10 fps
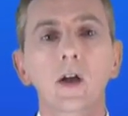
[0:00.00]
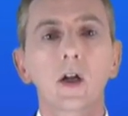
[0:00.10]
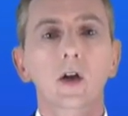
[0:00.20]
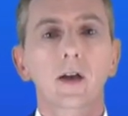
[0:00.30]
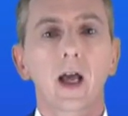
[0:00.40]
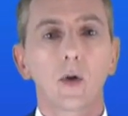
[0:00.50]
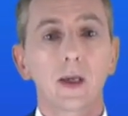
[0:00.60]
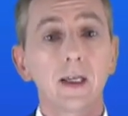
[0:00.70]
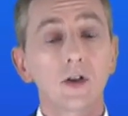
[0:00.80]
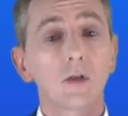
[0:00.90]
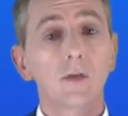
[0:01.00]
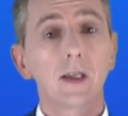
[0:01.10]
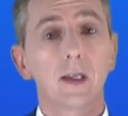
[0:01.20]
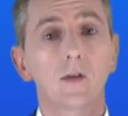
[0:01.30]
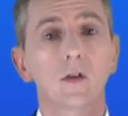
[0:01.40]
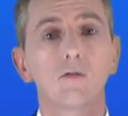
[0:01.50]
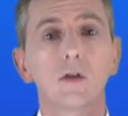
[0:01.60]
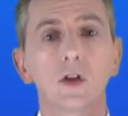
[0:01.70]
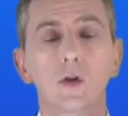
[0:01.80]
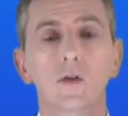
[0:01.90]
We're going to look at how each of these
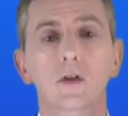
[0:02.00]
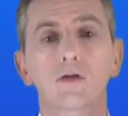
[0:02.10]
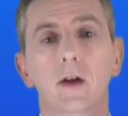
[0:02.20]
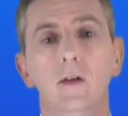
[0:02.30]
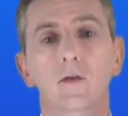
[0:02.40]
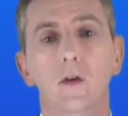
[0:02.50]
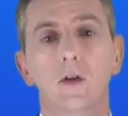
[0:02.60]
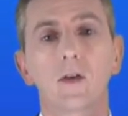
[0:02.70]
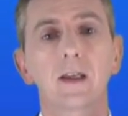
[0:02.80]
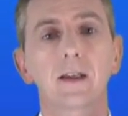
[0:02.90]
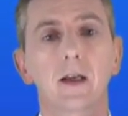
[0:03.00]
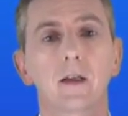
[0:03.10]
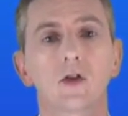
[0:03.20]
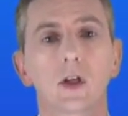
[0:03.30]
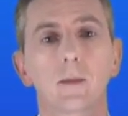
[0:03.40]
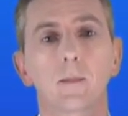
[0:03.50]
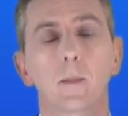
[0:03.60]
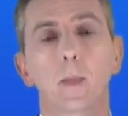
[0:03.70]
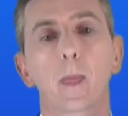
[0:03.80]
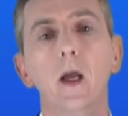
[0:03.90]
reduce the transfer of heat energy.
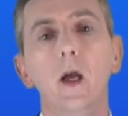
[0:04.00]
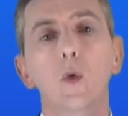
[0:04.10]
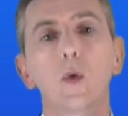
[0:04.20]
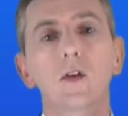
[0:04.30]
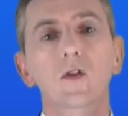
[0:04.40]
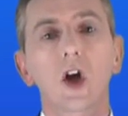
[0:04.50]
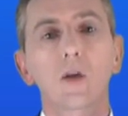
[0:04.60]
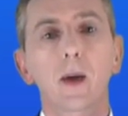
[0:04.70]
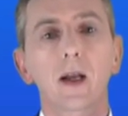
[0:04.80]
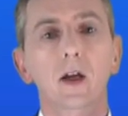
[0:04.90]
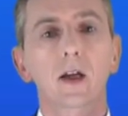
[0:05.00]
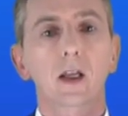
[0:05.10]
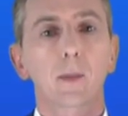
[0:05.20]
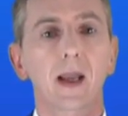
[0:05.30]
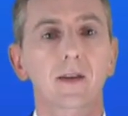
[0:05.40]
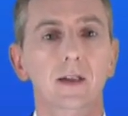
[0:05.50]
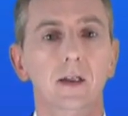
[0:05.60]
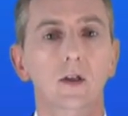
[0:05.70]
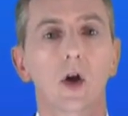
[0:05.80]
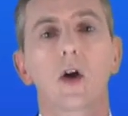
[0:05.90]
We'll start by looking at the
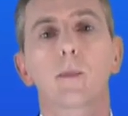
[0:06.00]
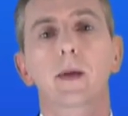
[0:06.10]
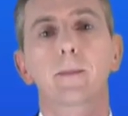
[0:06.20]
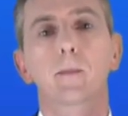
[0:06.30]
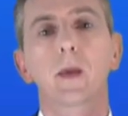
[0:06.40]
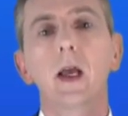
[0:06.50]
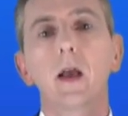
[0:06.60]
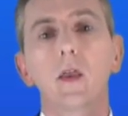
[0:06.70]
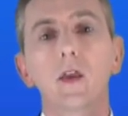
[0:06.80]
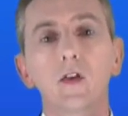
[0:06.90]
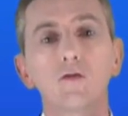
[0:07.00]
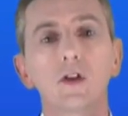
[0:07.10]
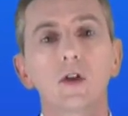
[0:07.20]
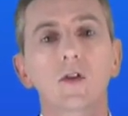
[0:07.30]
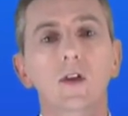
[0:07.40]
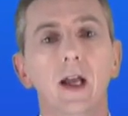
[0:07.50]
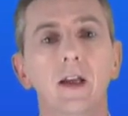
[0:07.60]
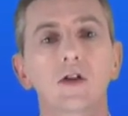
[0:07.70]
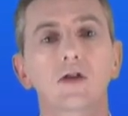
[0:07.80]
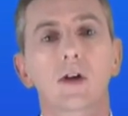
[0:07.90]
plastic top. This reduces
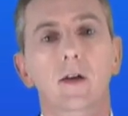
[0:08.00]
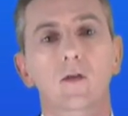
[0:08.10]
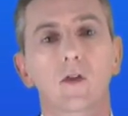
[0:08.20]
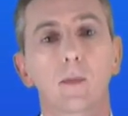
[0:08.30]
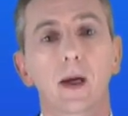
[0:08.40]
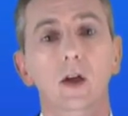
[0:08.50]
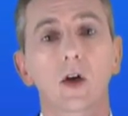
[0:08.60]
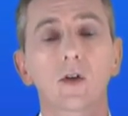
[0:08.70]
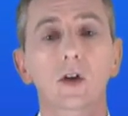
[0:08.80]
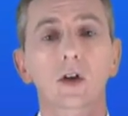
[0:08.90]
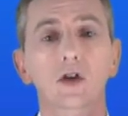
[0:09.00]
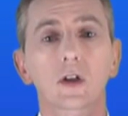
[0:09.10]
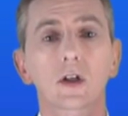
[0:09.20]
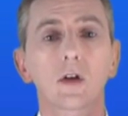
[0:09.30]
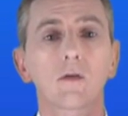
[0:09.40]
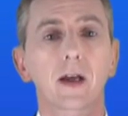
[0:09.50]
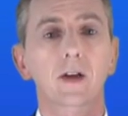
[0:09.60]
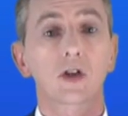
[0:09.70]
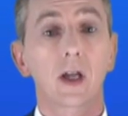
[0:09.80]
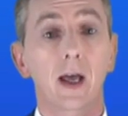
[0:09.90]
energy transfer by conduction,
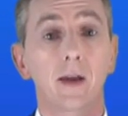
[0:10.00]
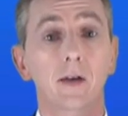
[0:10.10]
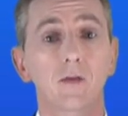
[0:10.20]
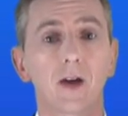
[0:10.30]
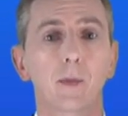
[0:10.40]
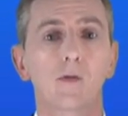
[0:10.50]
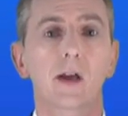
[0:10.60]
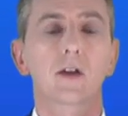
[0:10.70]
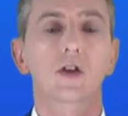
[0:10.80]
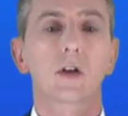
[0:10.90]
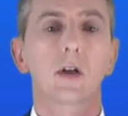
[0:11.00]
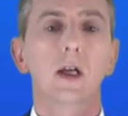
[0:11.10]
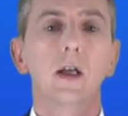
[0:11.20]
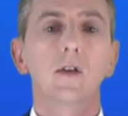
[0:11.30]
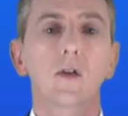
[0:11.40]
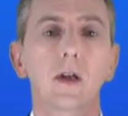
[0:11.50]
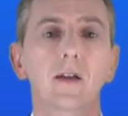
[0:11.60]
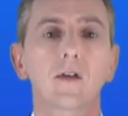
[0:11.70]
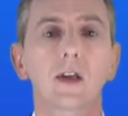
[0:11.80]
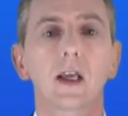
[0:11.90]
convection and evaporation, so
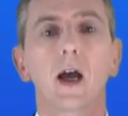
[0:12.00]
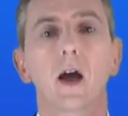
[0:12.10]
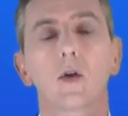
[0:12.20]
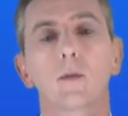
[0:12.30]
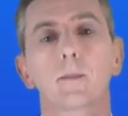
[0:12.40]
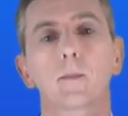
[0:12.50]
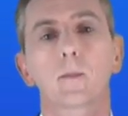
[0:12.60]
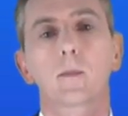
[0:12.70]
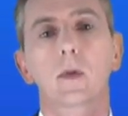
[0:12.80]
let's see how.